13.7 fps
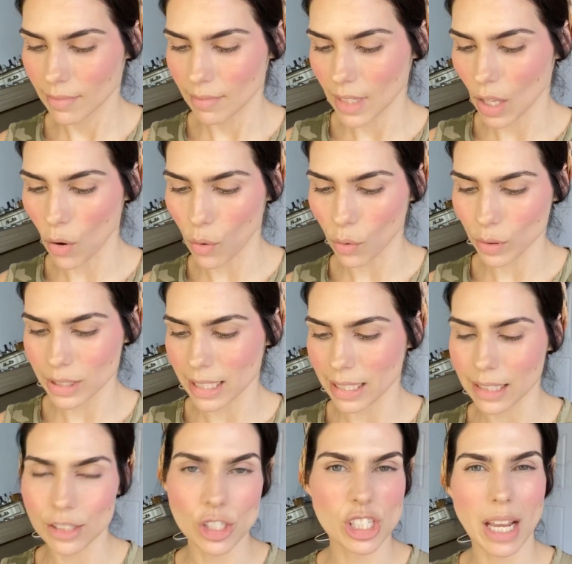
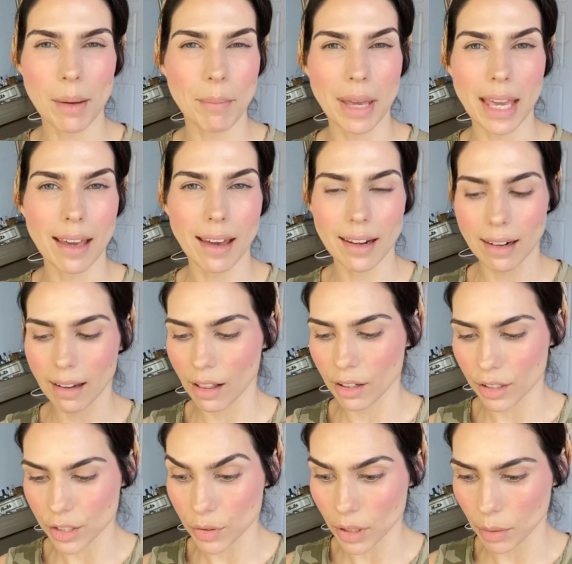golden, champagne kind of color.
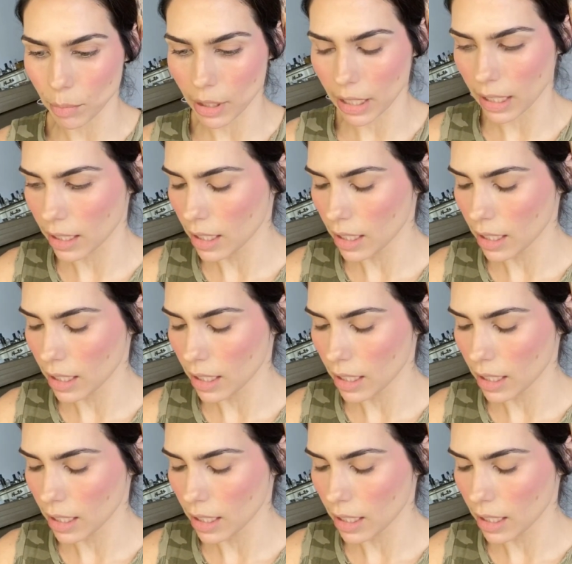It's really pretty.